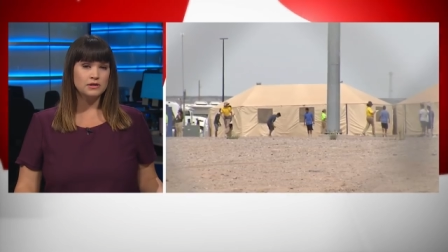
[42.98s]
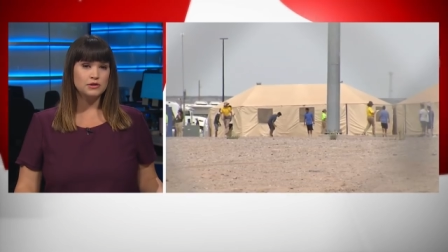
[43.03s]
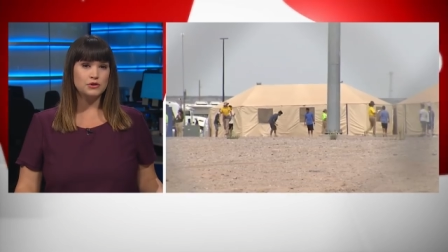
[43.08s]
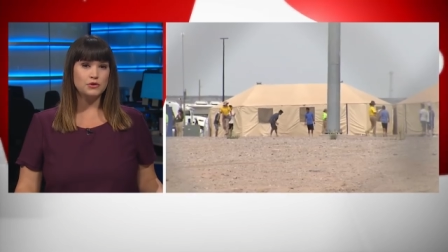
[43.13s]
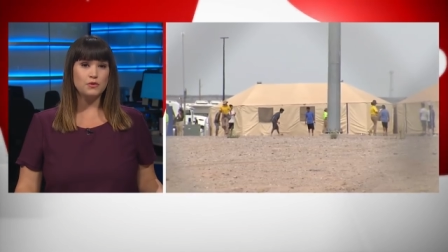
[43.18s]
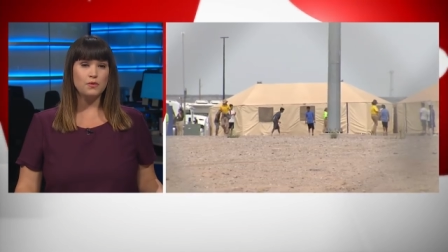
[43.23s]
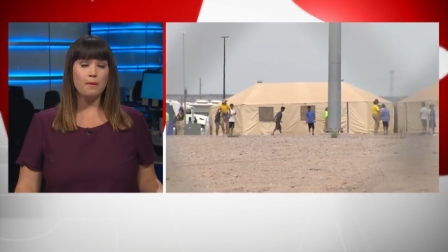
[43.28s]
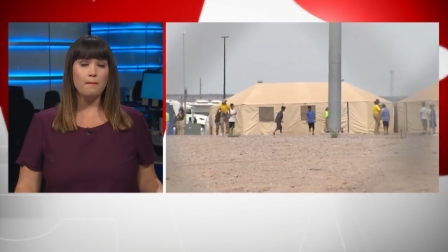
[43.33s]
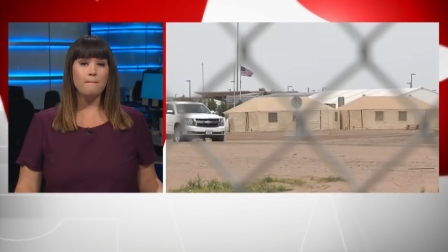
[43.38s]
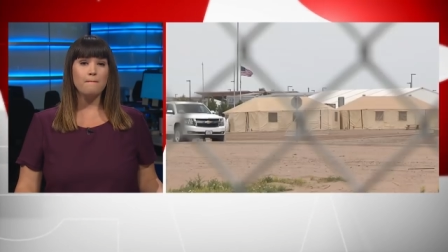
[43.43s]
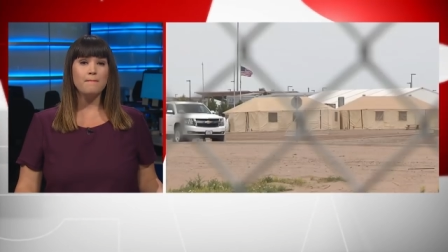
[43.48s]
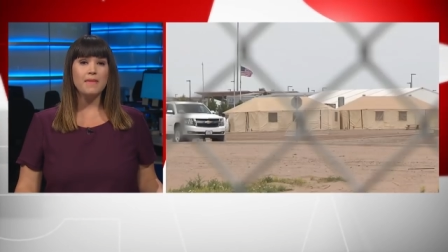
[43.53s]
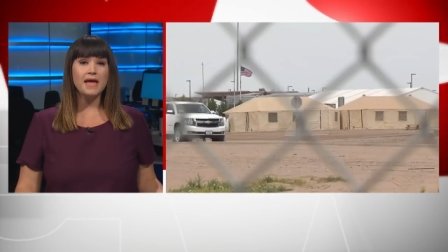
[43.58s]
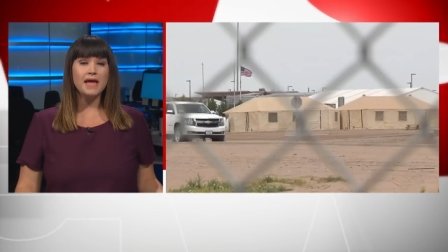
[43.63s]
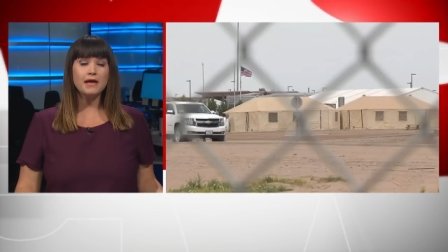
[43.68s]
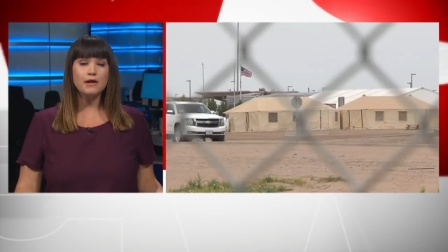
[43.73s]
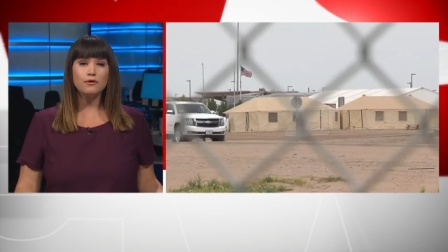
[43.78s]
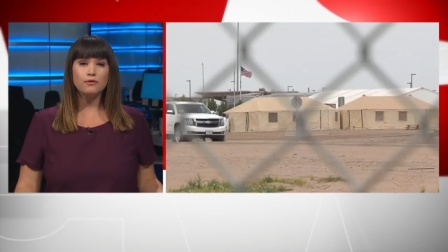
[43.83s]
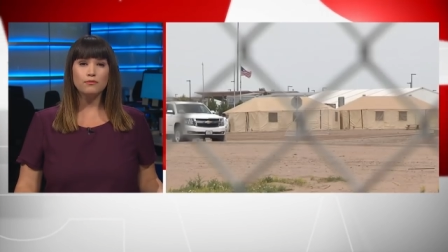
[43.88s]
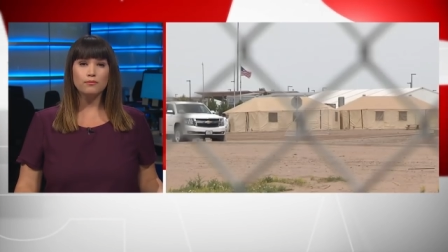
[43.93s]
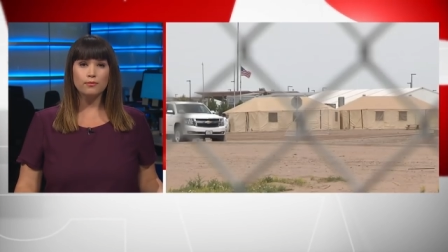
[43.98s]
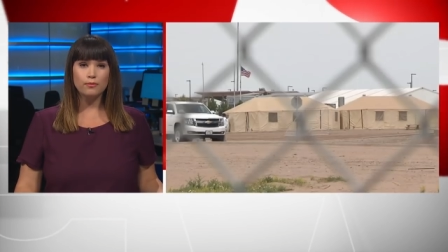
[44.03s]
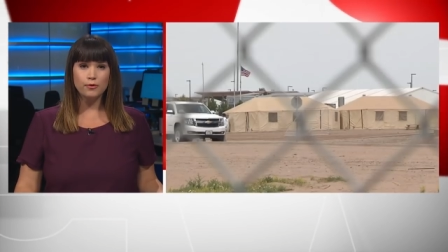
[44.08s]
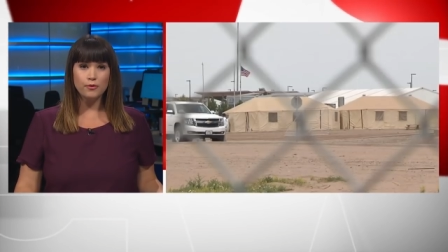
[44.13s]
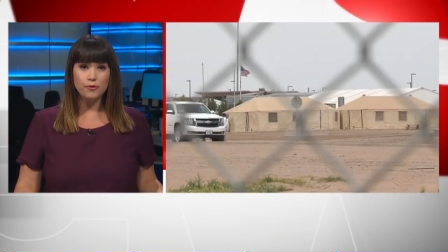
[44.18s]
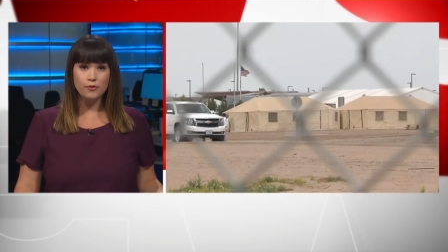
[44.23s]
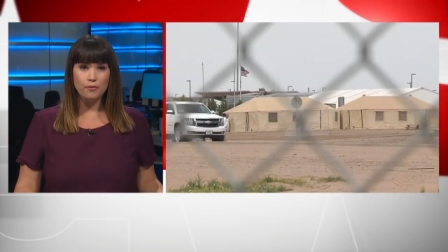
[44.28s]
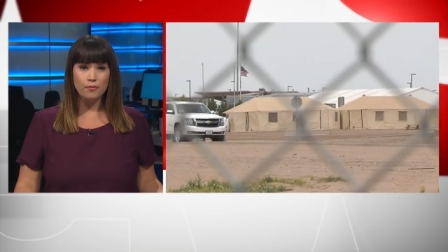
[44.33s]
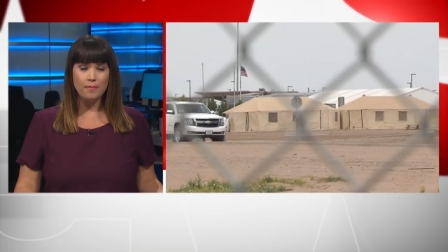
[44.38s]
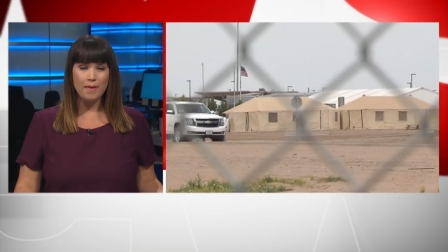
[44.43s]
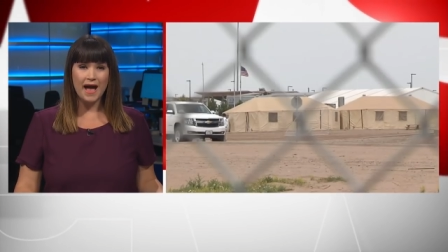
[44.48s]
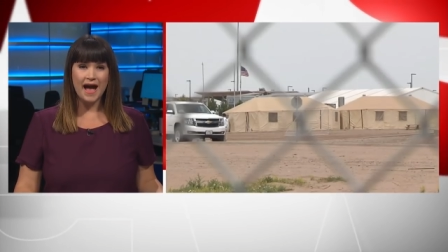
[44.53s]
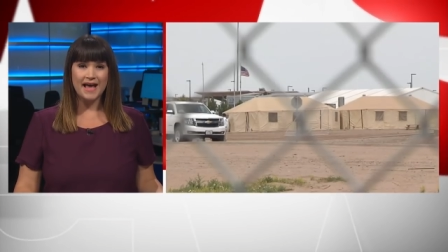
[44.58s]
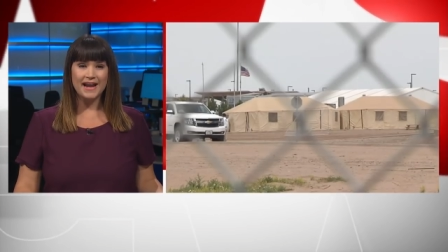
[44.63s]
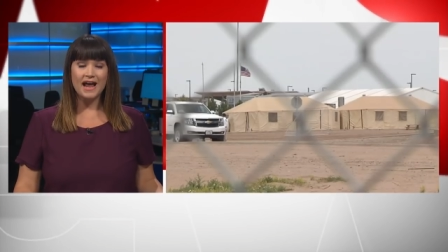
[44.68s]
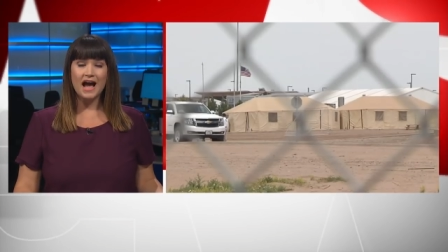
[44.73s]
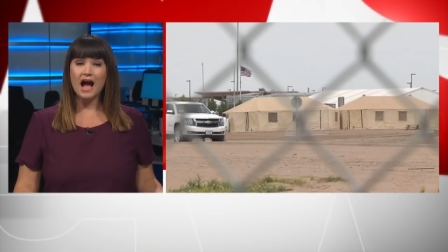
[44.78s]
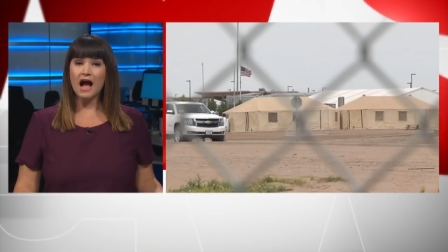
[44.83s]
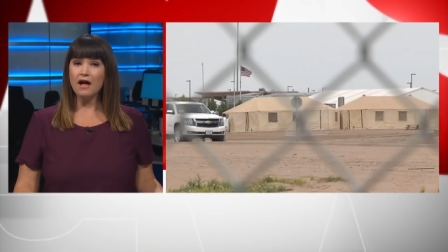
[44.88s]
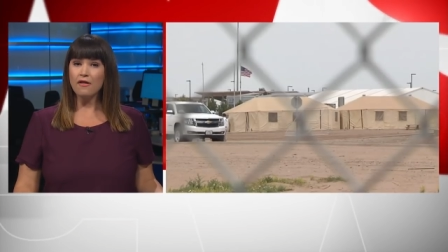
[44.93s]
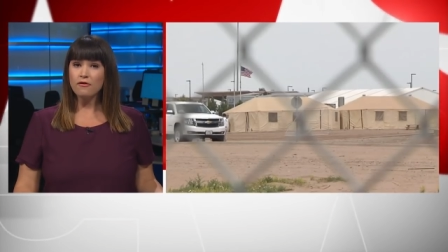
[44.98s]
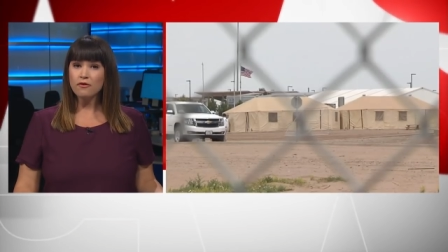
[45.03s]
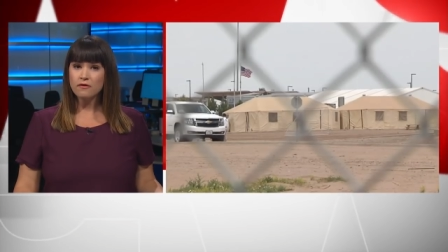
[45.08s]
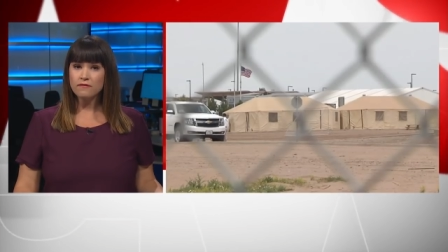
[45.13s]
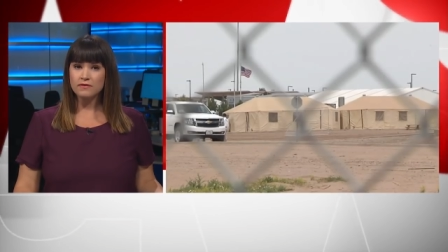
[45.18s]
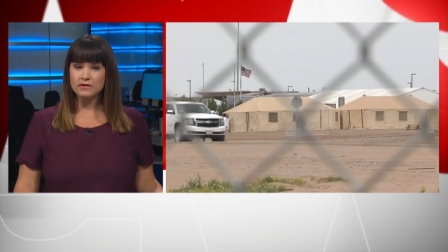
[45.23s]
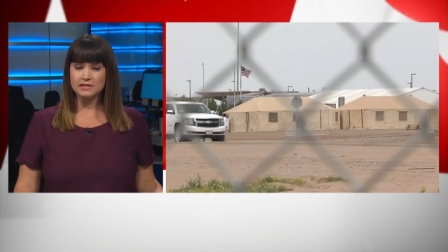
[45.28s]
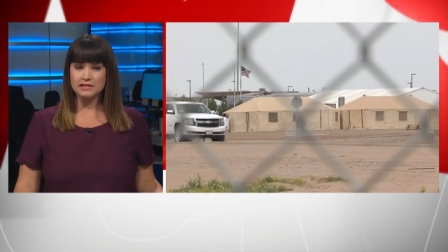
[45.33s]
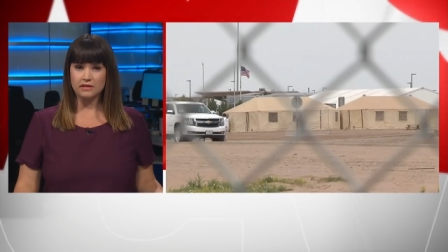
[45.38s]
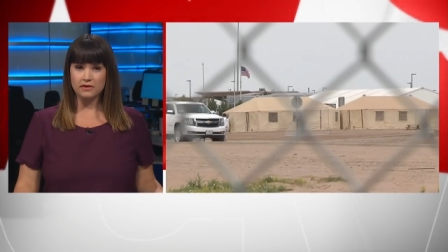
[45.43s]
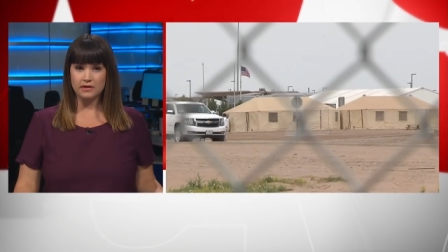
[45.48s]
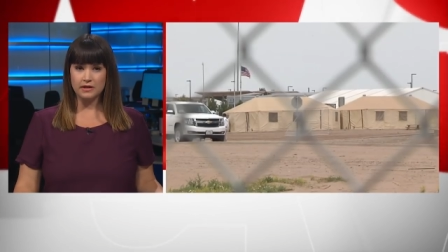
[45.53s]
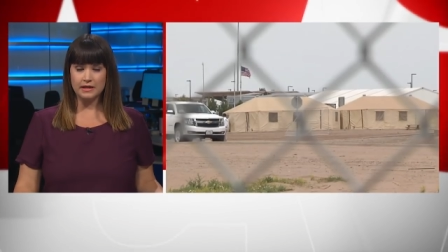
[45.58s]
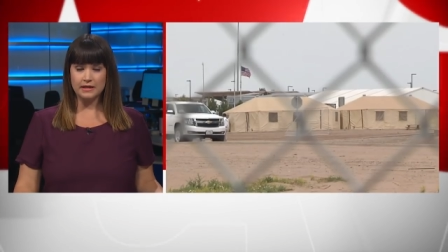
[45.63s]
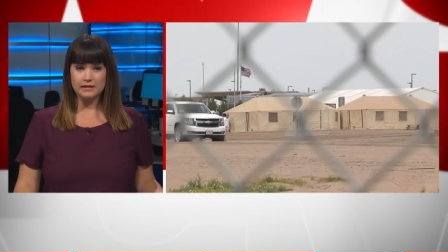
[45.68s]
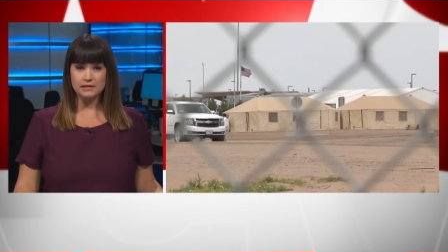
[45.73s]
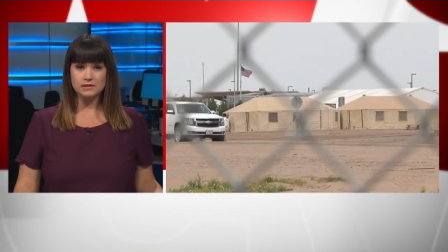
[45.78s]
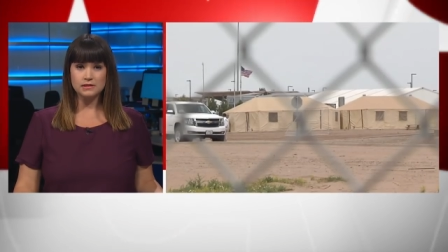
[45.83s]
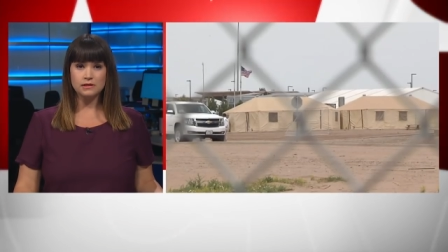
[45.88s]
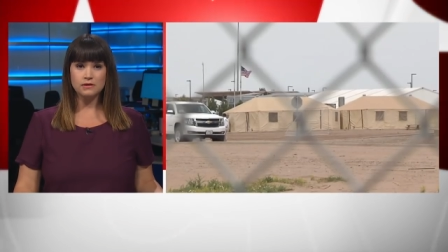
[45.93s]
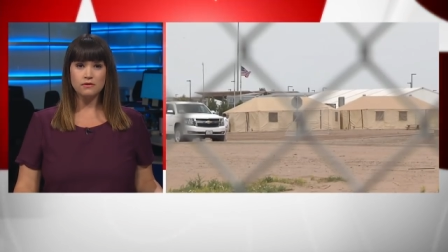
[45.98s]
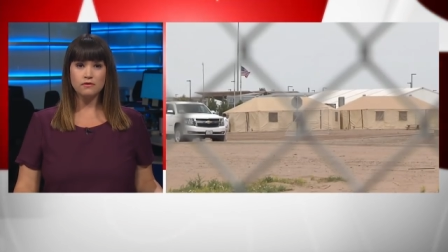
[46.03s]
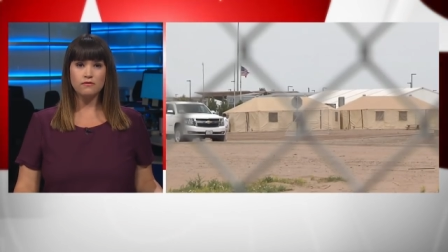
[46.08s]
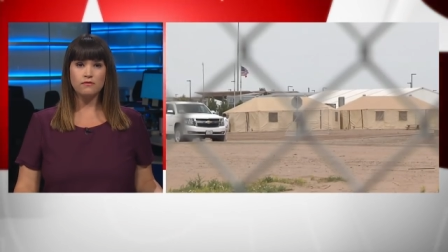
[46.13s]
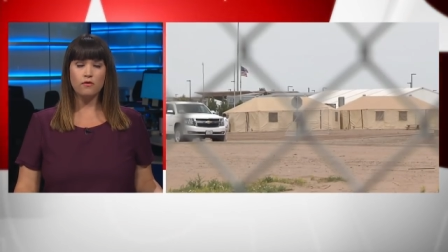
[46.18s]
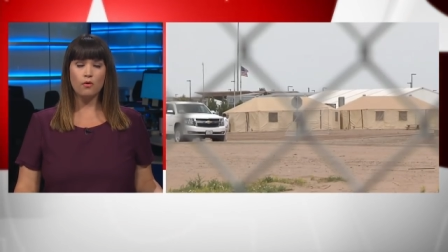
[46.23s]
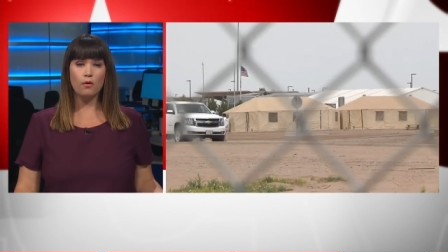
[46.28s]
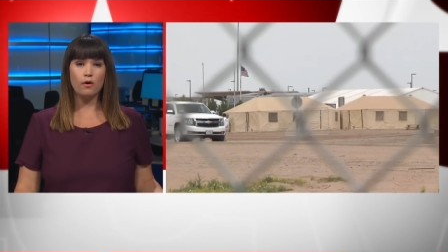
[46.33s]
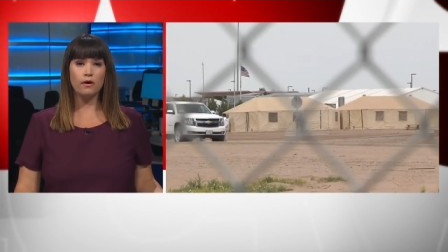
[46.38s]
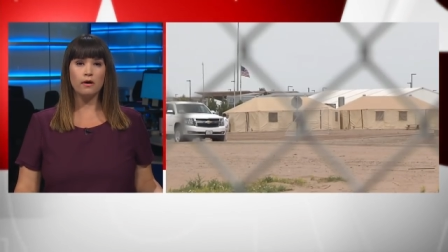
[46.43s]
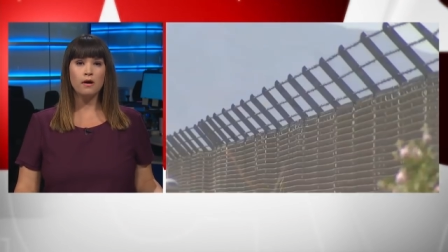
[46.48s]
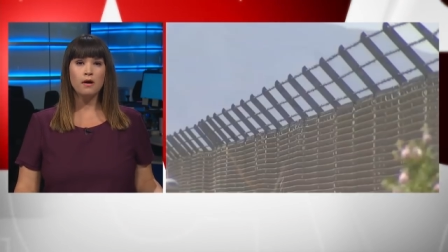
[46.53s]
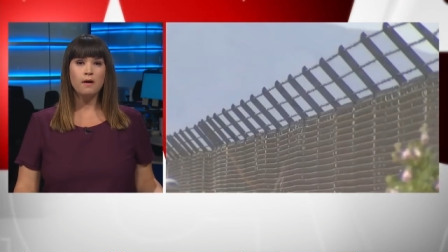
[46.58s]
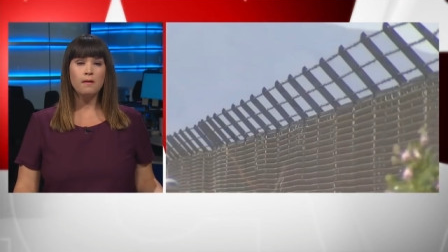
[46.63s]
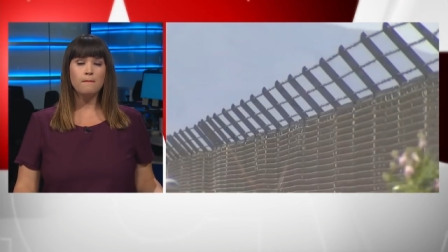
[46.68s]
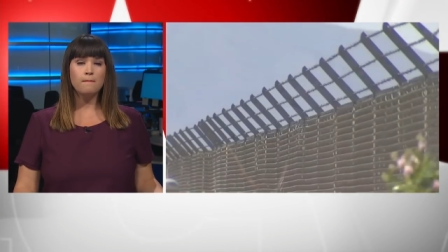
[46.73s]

to make room at other facilities for